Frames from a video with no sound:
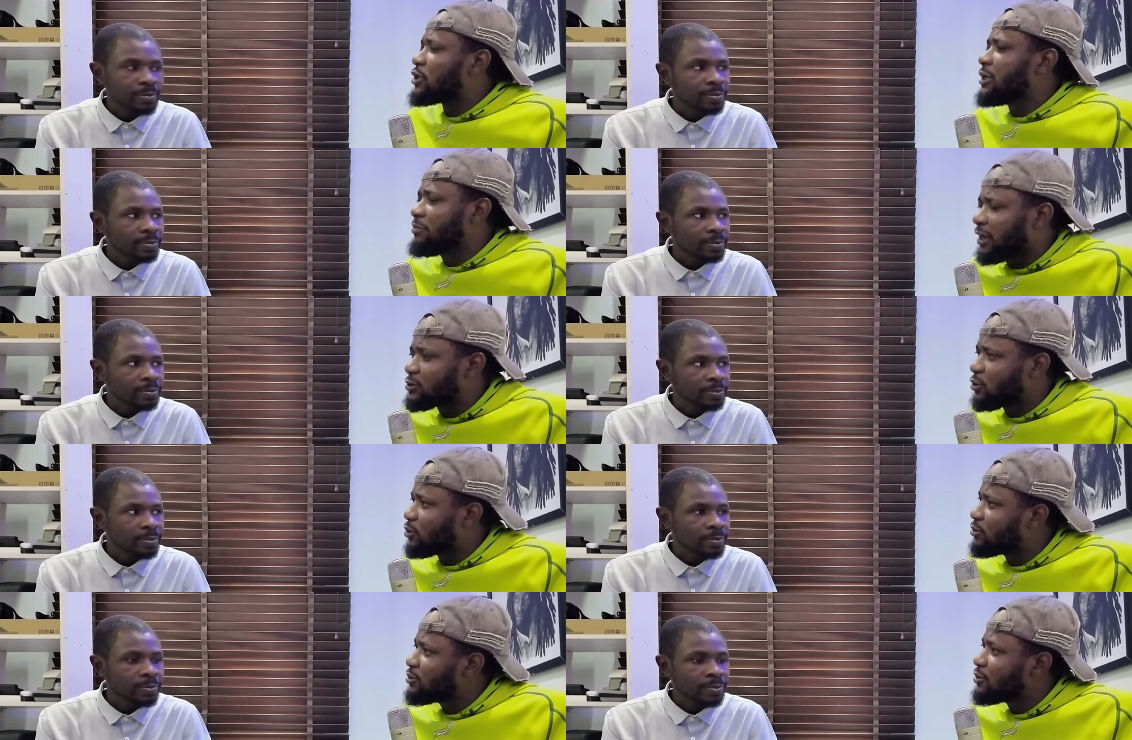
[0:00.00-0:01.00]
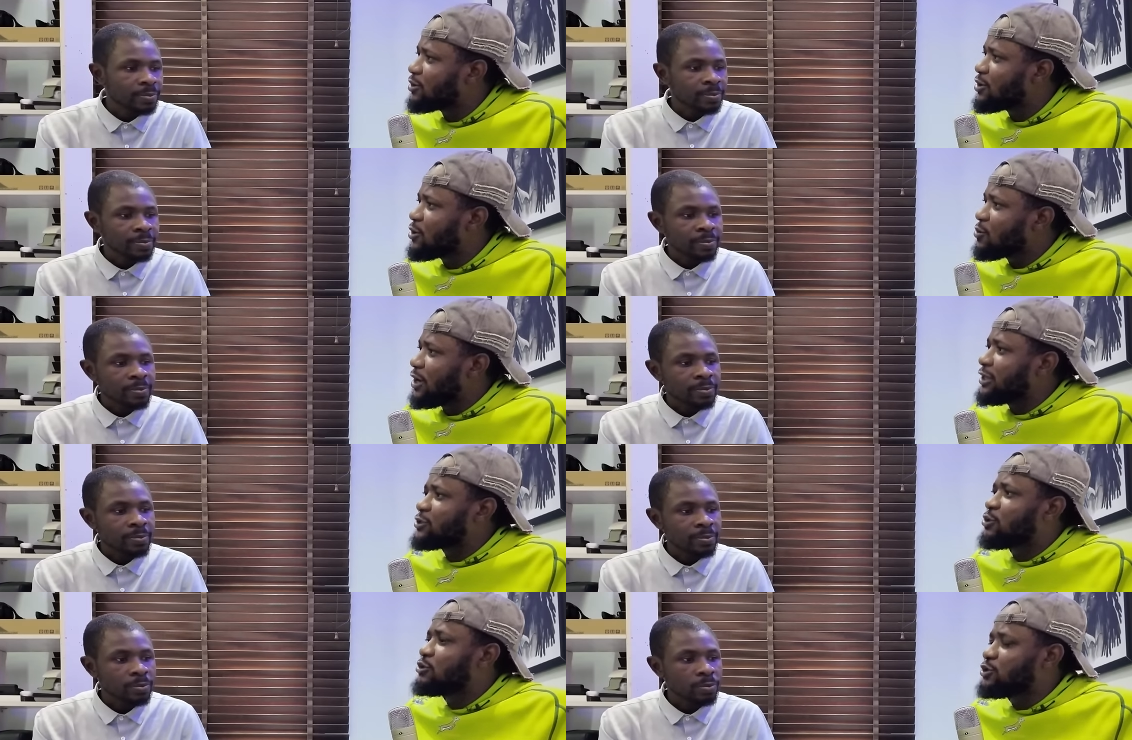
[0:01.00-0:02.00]
Speaker 1: called a pastor when
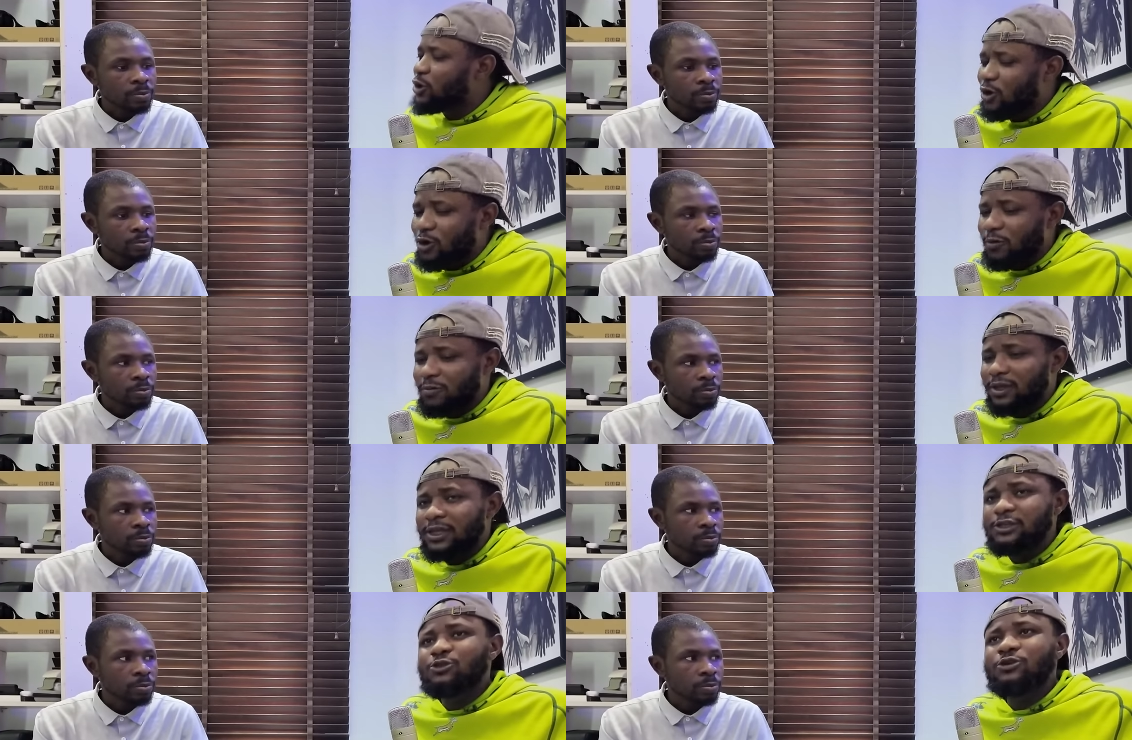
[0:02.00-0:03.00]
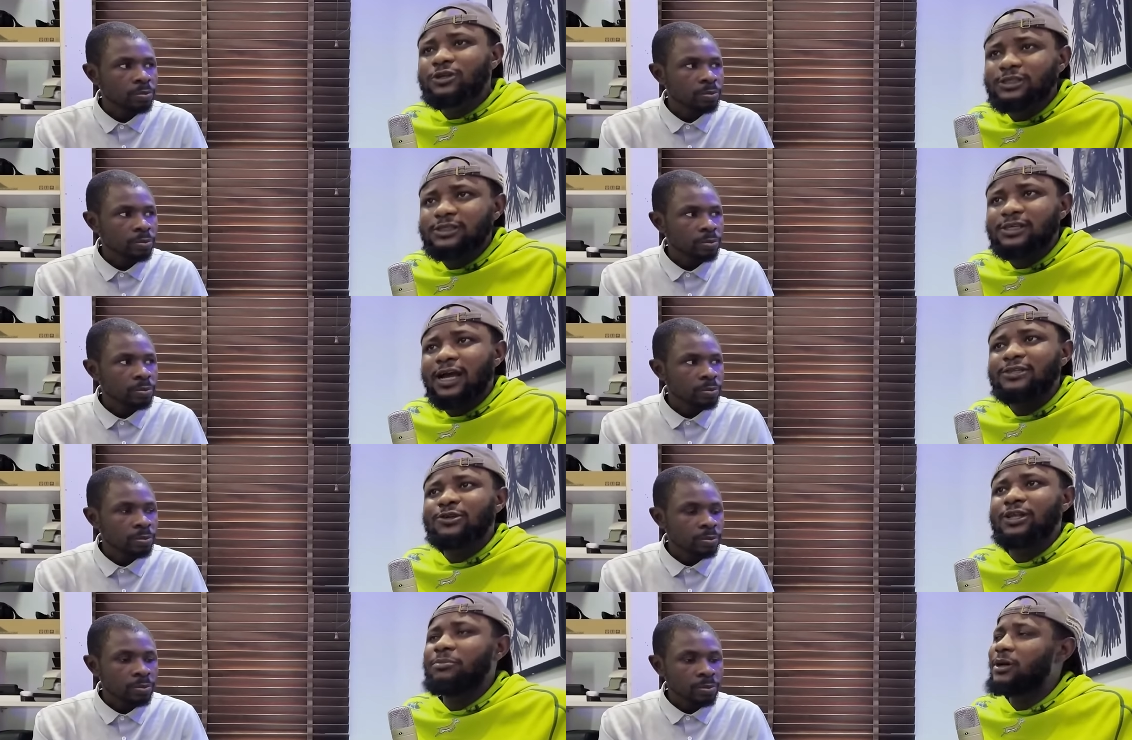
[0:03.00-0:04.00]
his own job is to criticize
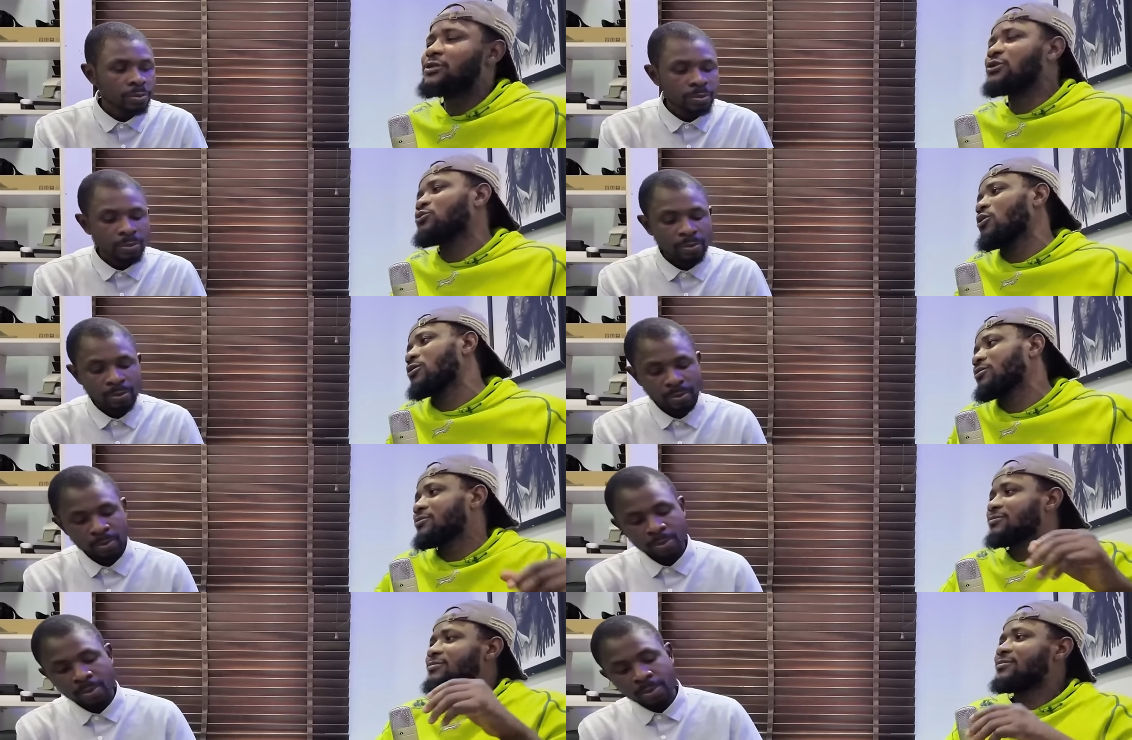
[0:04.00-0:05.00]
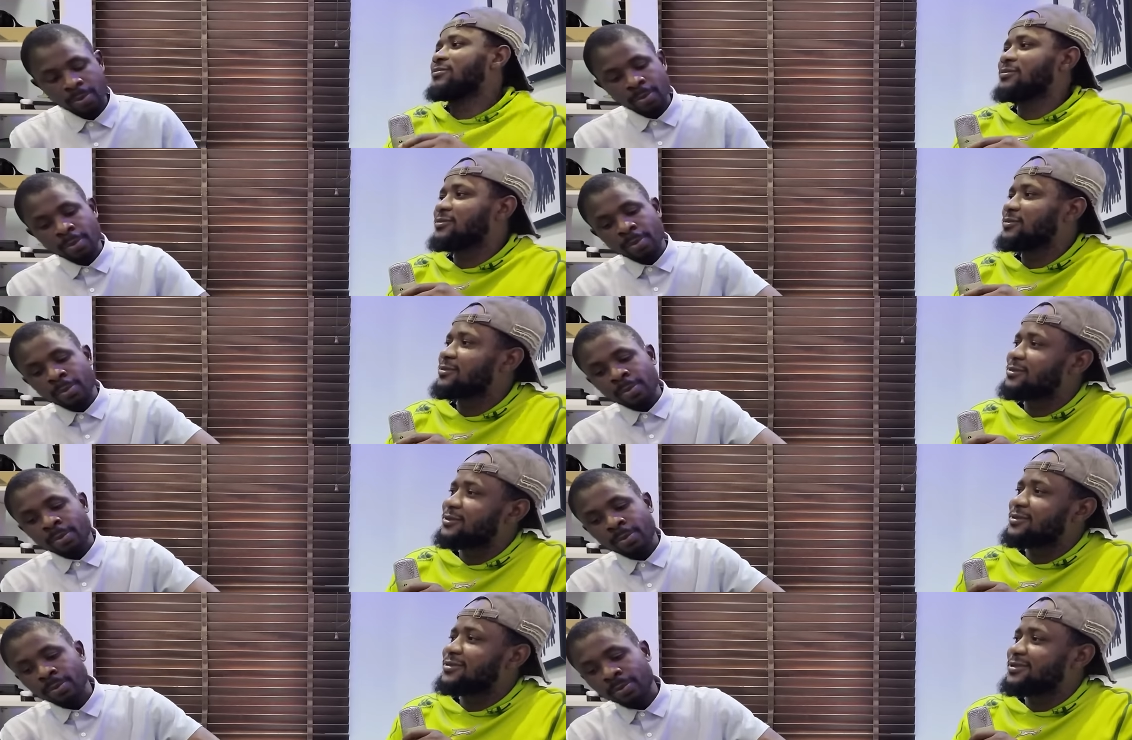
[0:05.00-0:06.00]
other pastors' work?
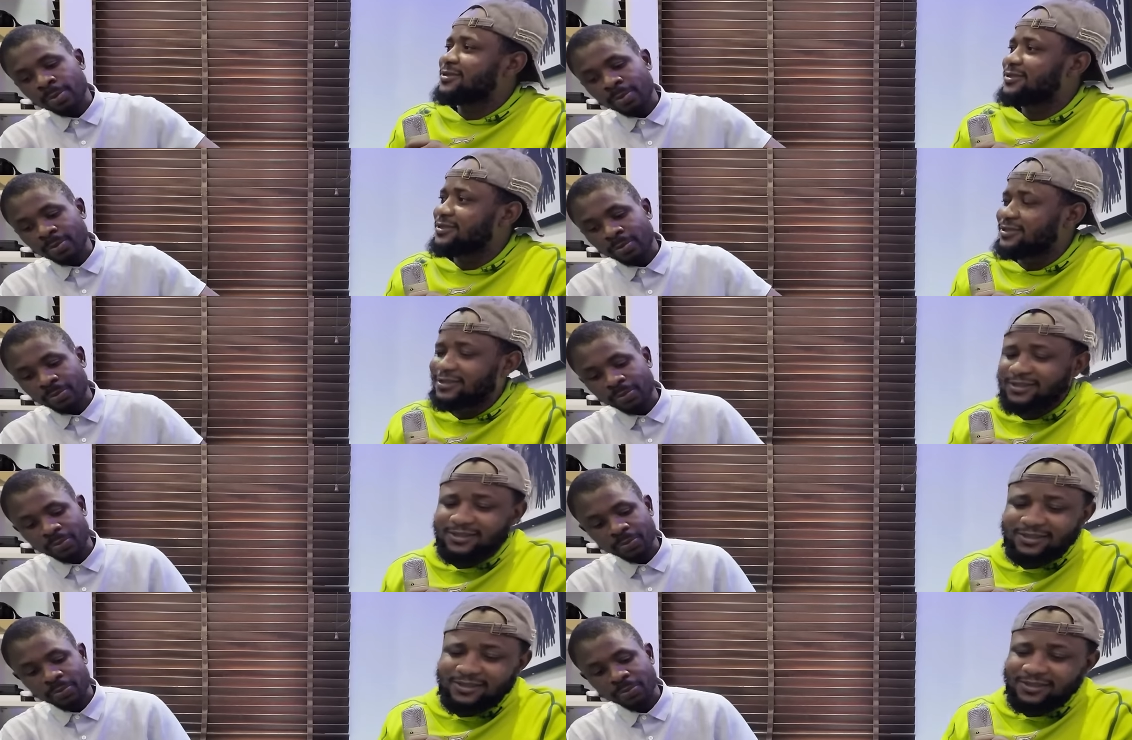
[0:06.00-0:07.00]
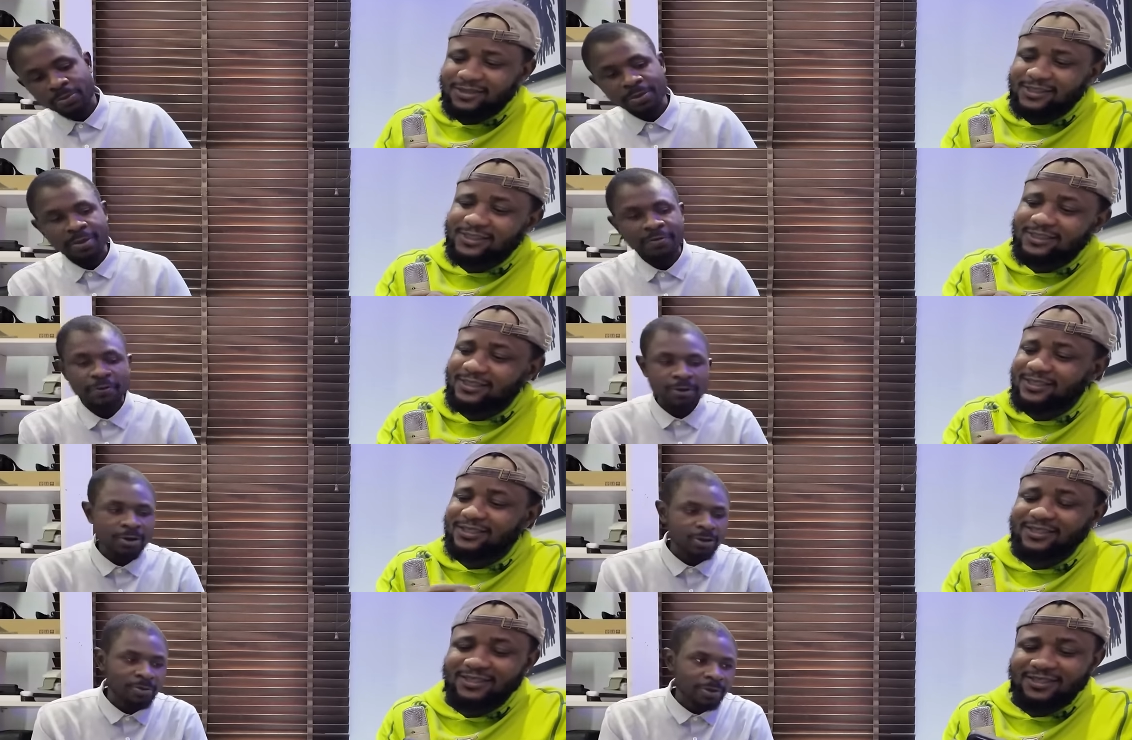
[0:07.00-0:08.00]
Speaker 2: Hmm. If you
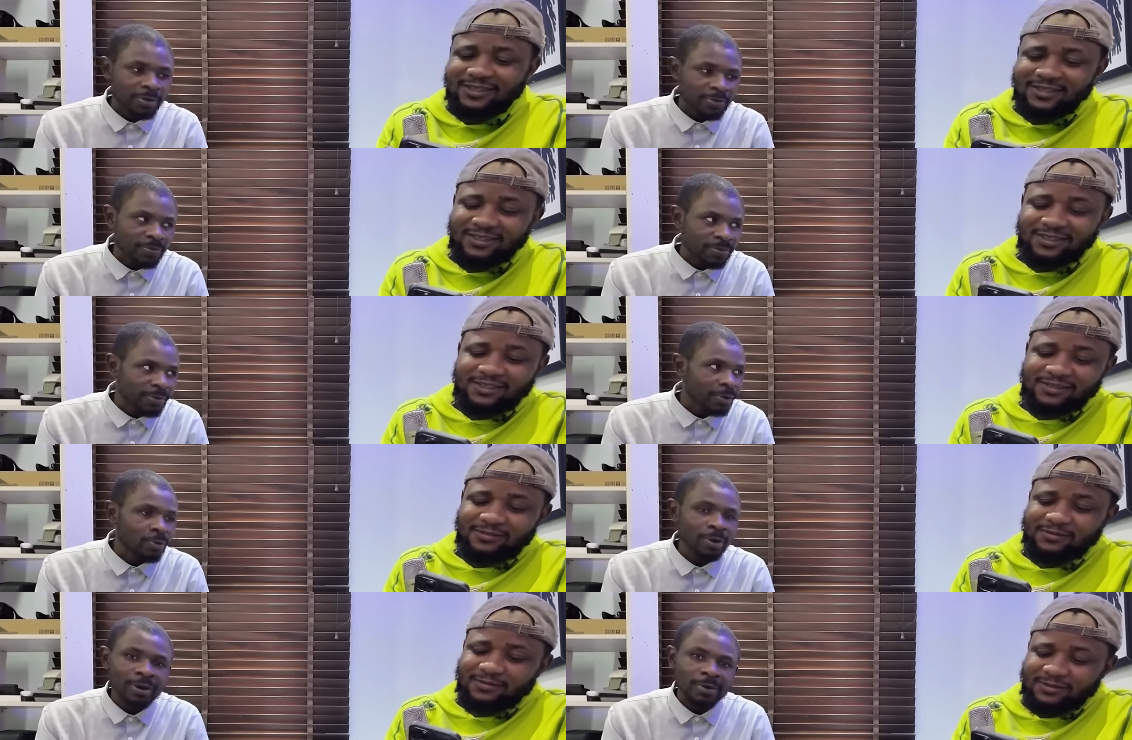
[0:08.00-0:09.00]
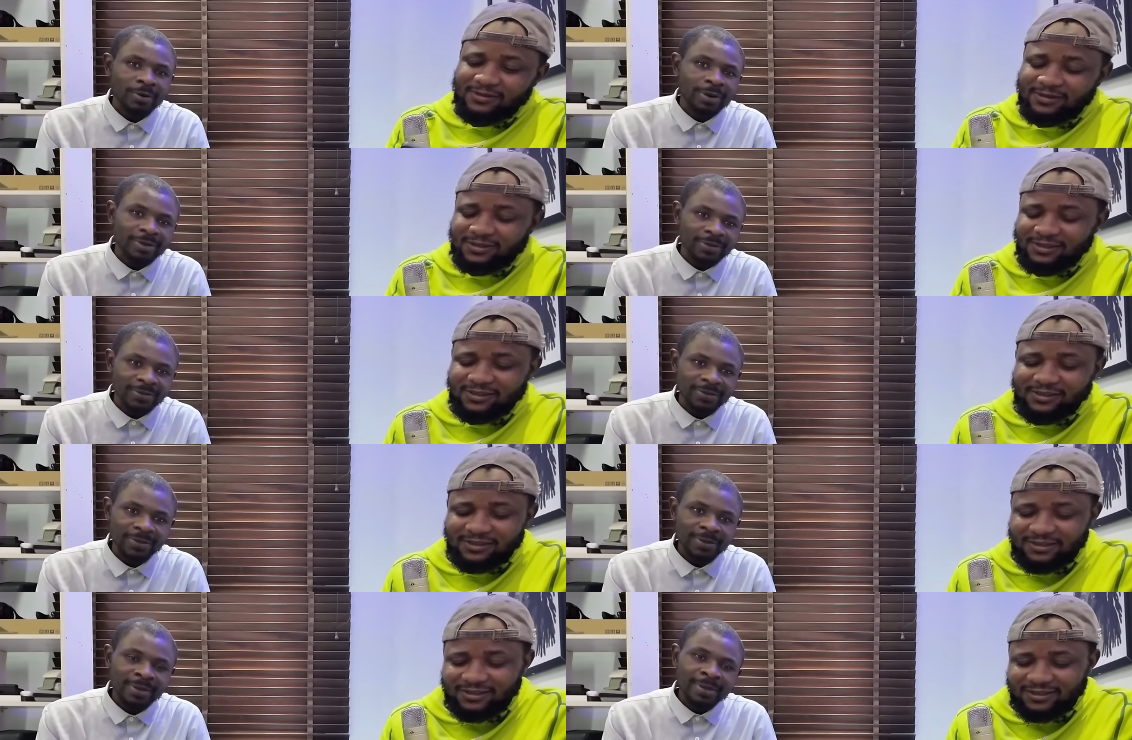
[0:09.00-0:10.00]
ask me, now who I go ask?